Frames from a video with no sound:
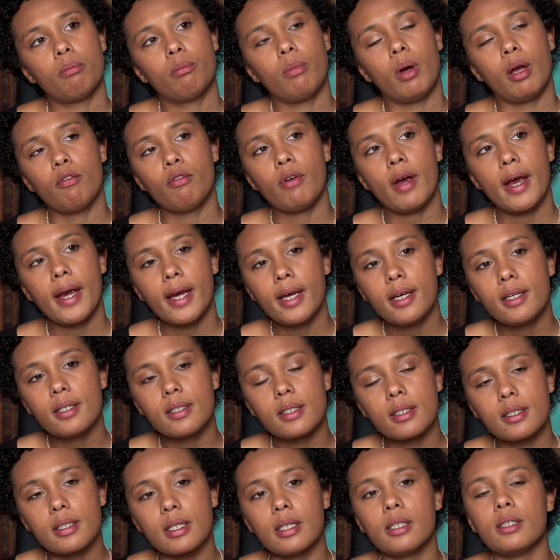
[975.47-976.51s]
my
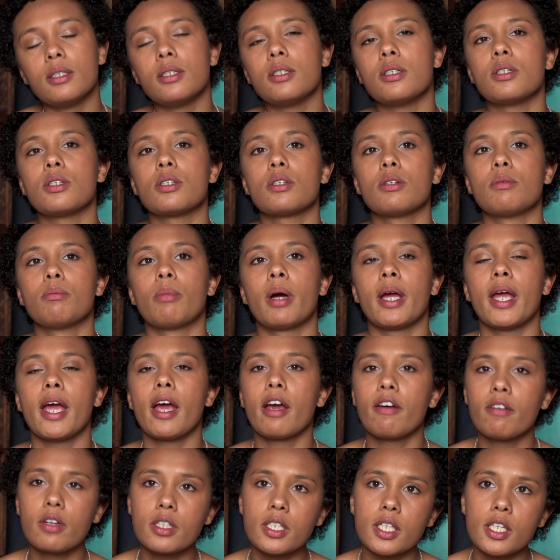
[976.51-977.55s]
race and my
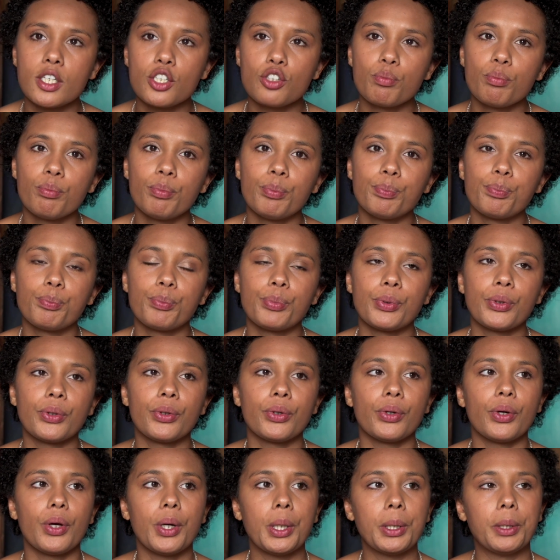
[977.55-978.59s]
heritage,
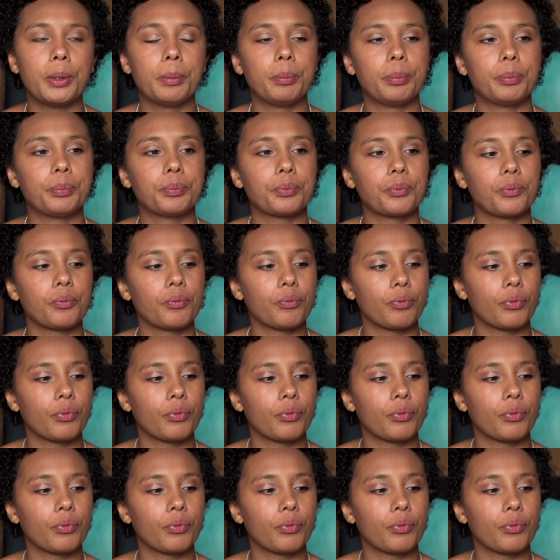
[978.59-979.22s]
but I